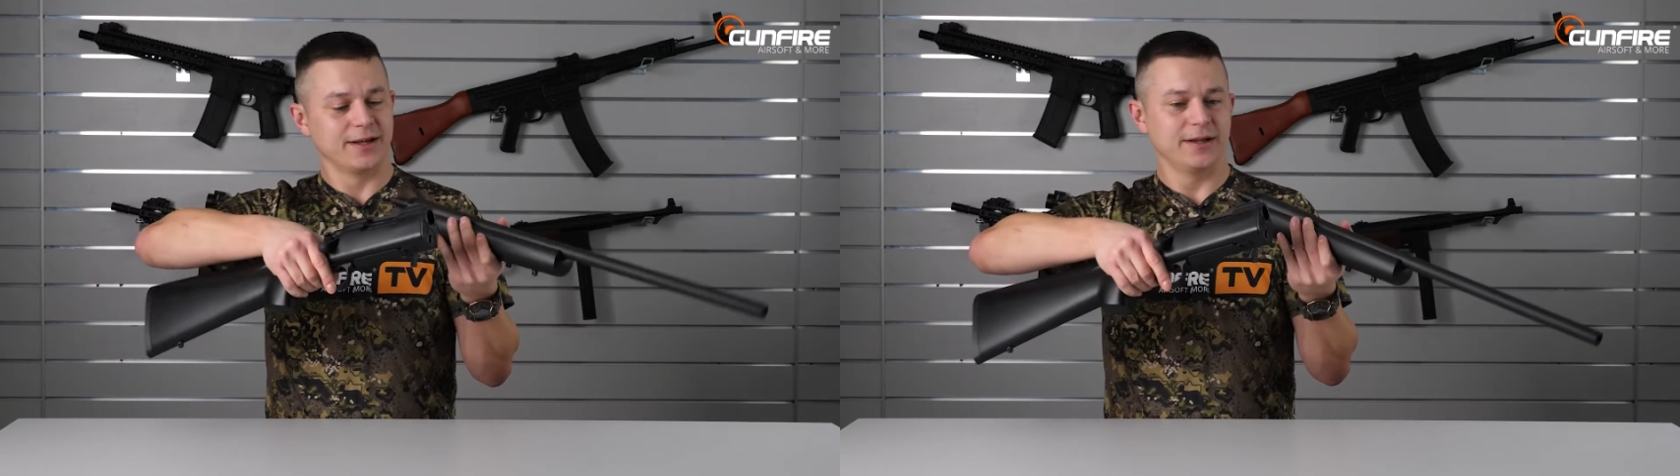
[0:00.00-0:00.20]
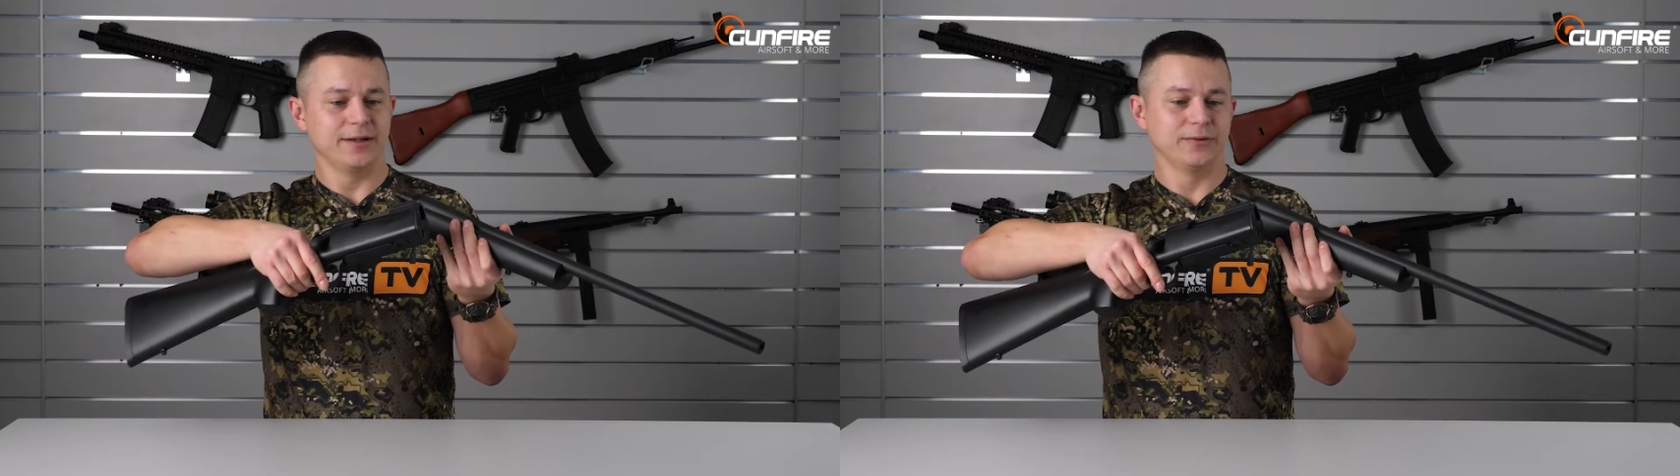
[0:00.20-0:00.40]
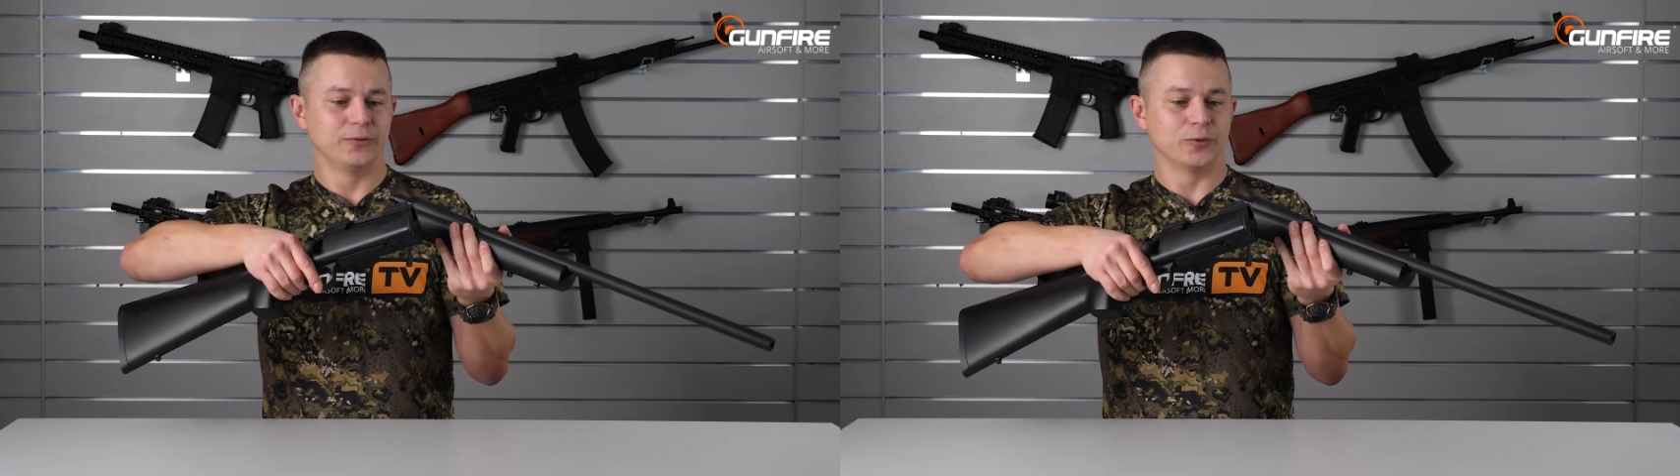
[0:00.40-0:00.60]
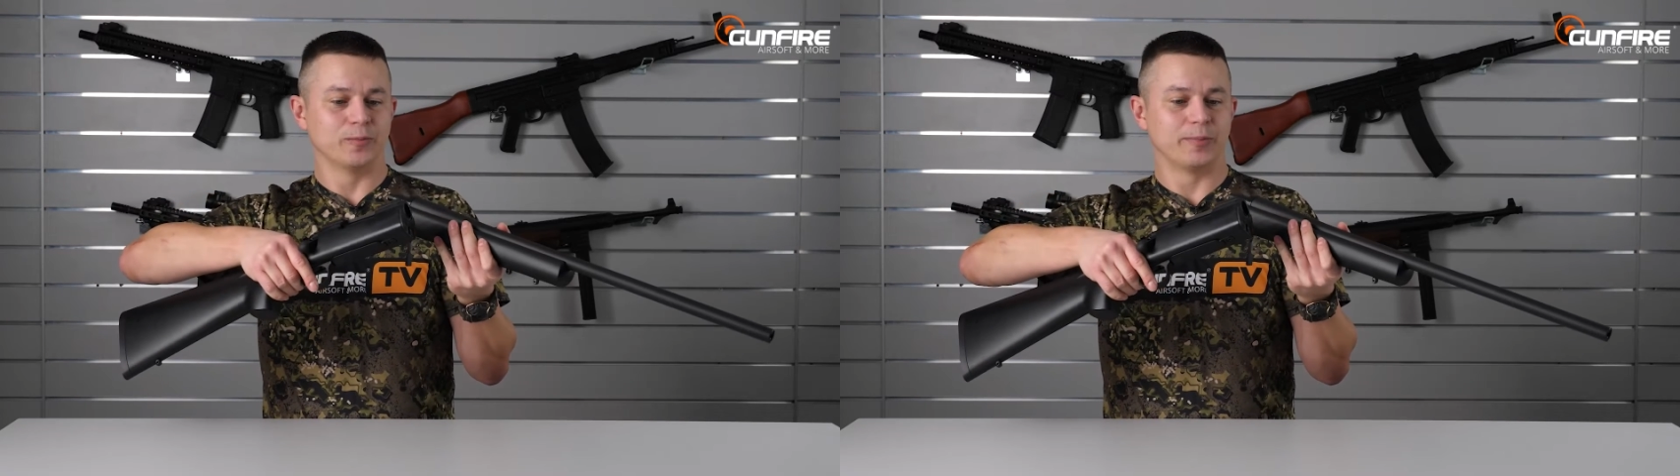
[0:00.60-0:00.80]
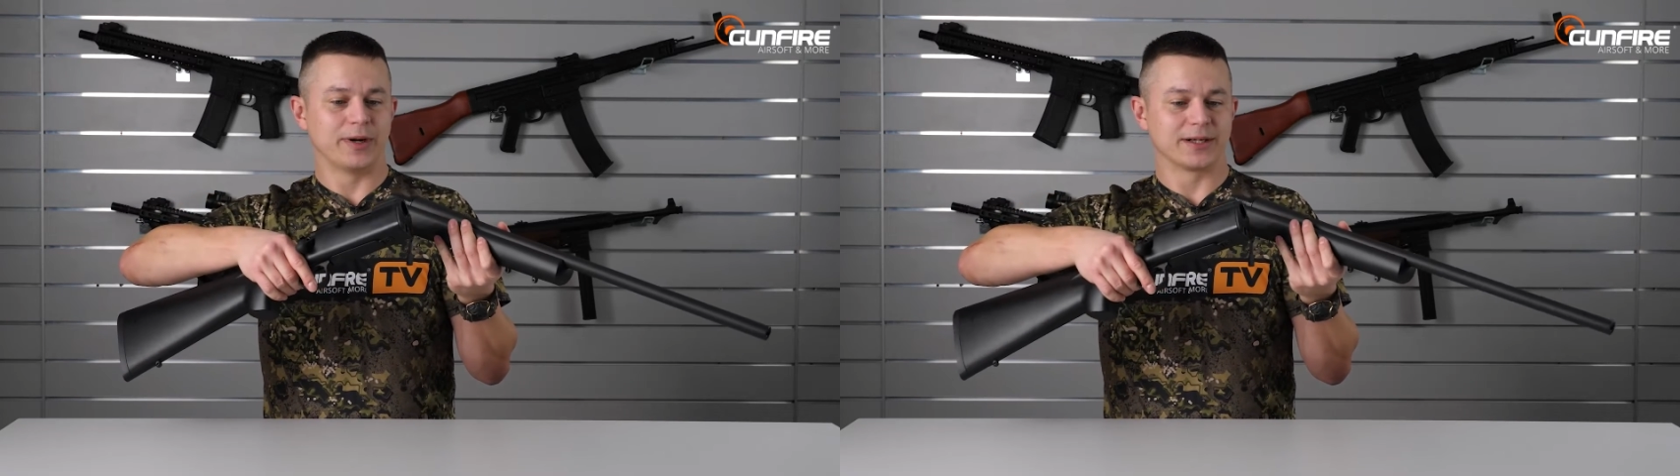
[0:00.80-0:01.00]
in two
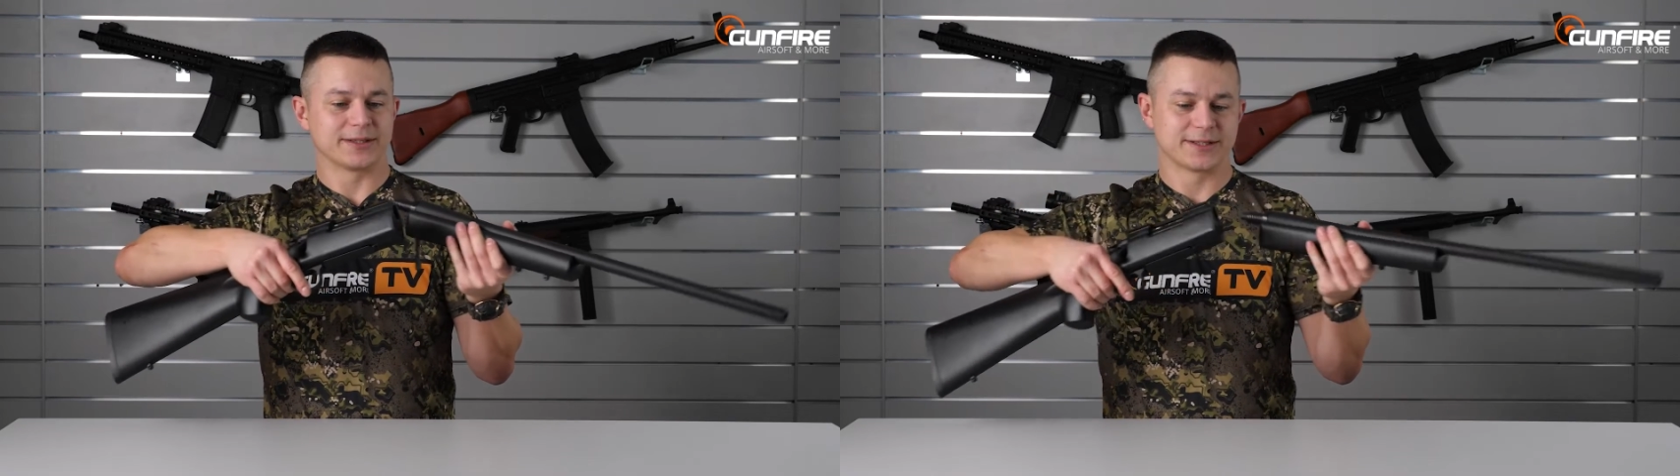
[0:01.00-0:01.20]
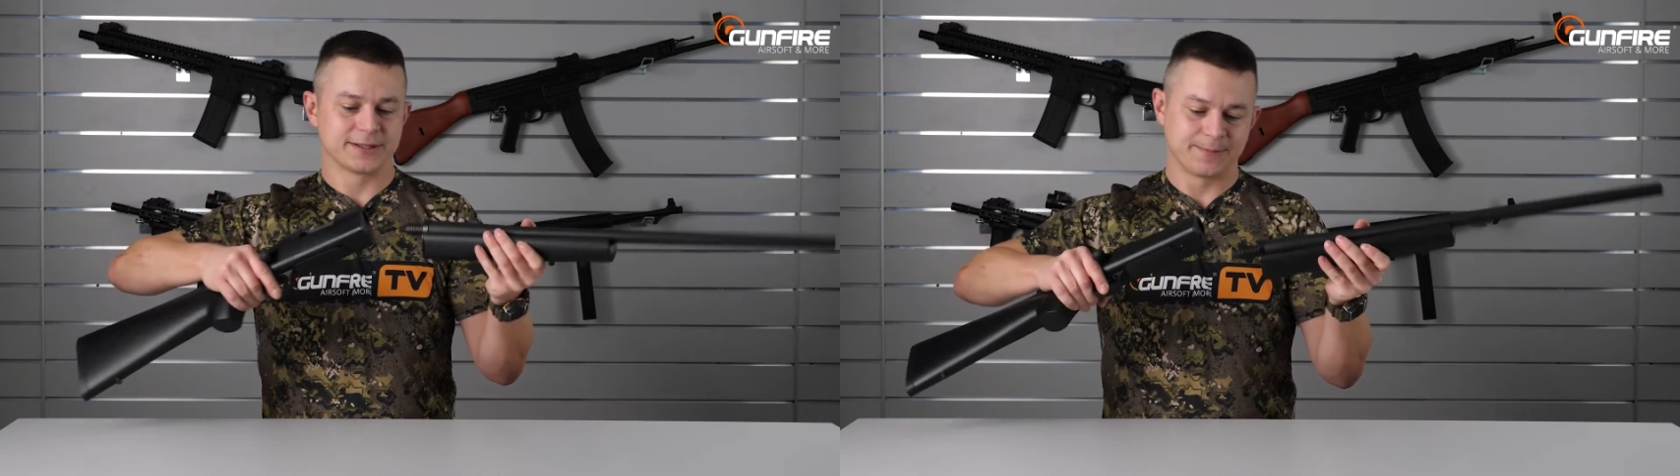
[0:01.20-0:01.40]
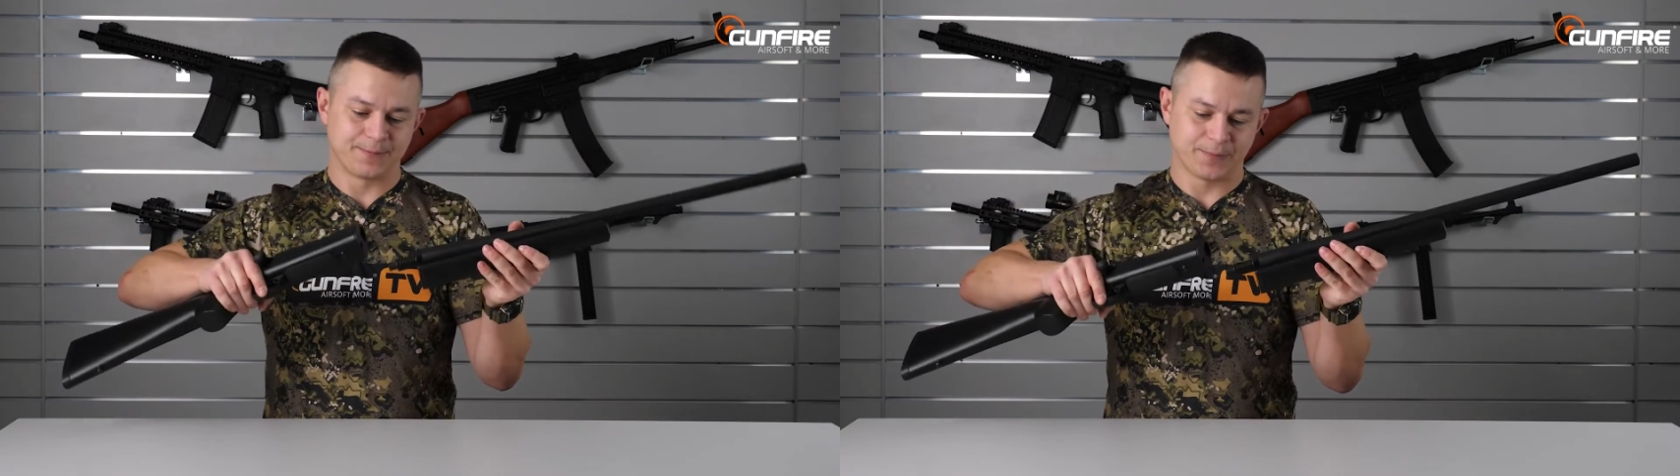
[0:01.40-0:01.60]
parts.